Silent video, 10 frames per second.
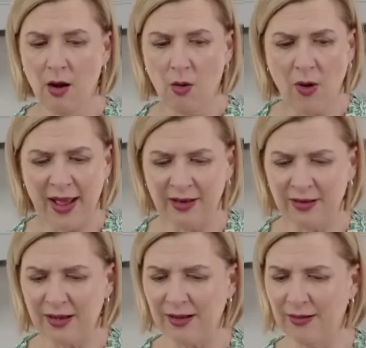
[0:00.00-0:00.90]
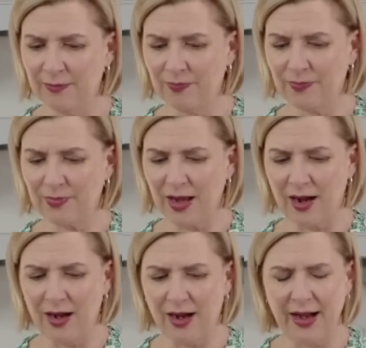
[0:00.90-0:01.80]
When
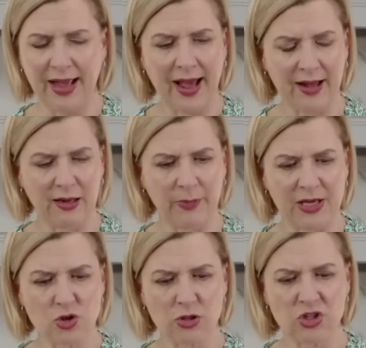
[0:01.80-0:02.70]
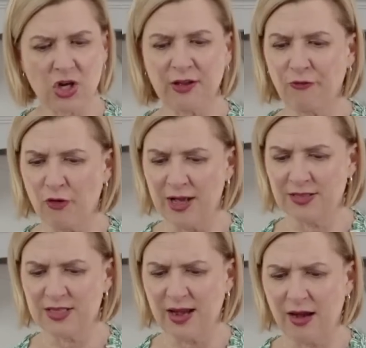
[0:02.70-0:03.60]
I had a pastry chef friend
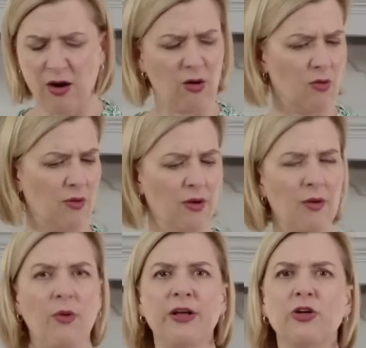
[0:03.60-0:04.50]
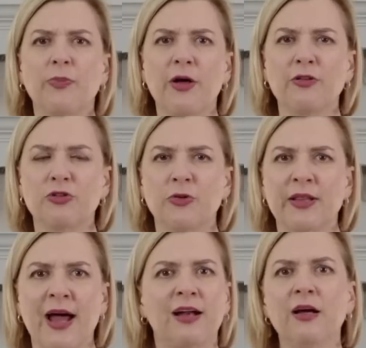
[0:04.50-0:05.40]
say, oh, why do you bother doing
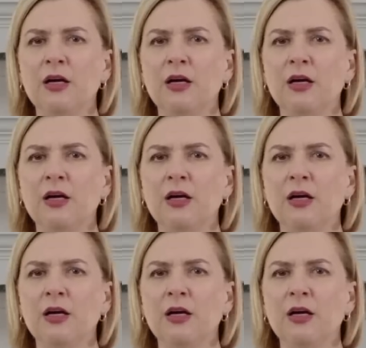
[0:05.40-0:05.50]
that?